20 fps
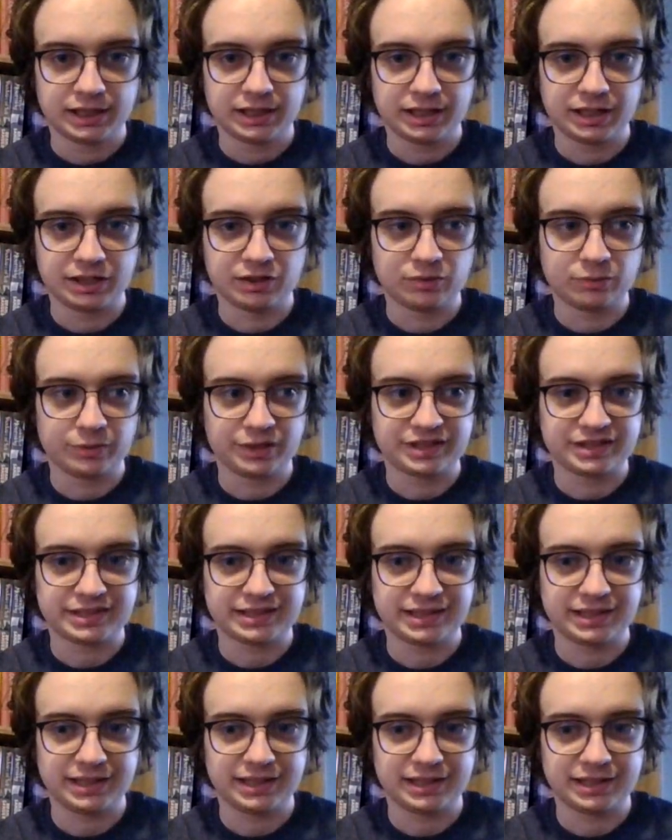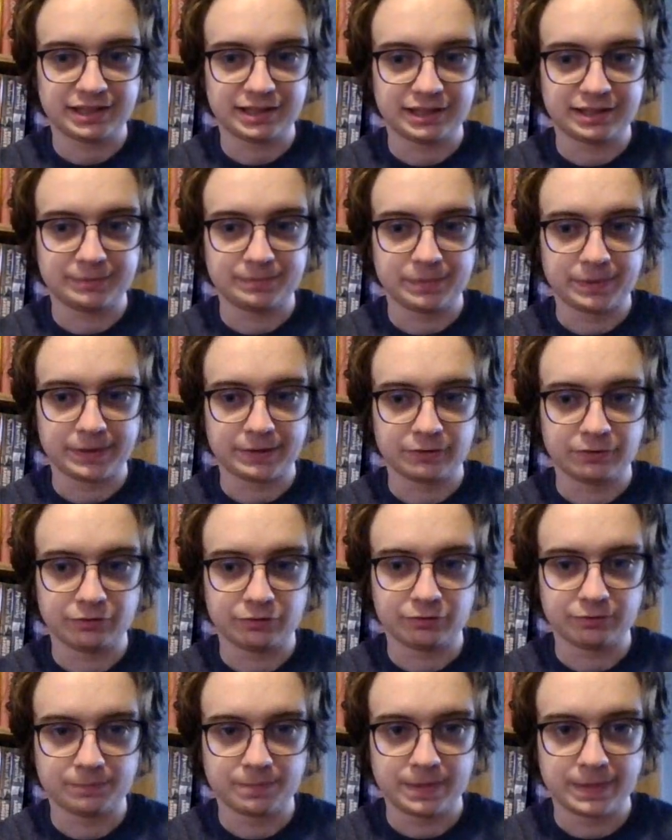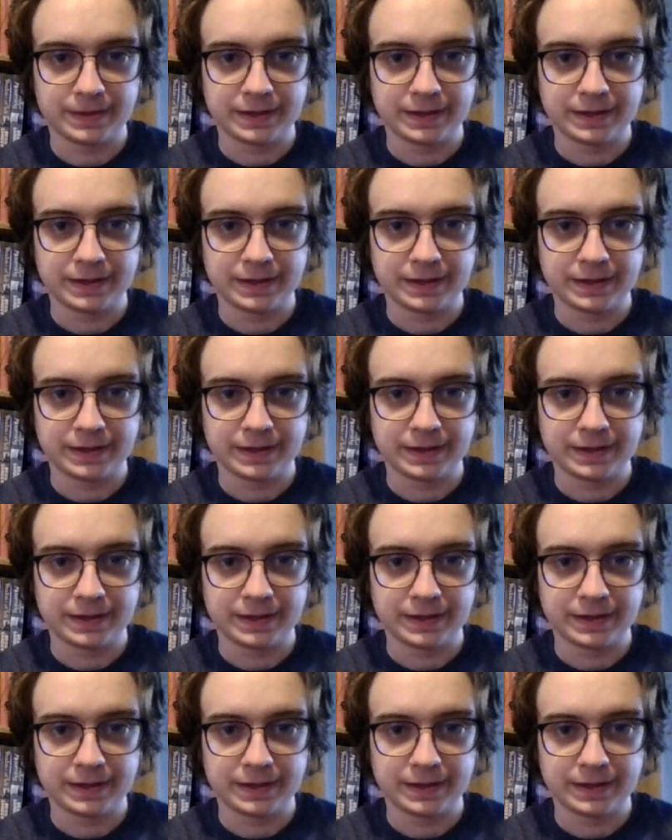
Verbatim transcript: you know we see um, her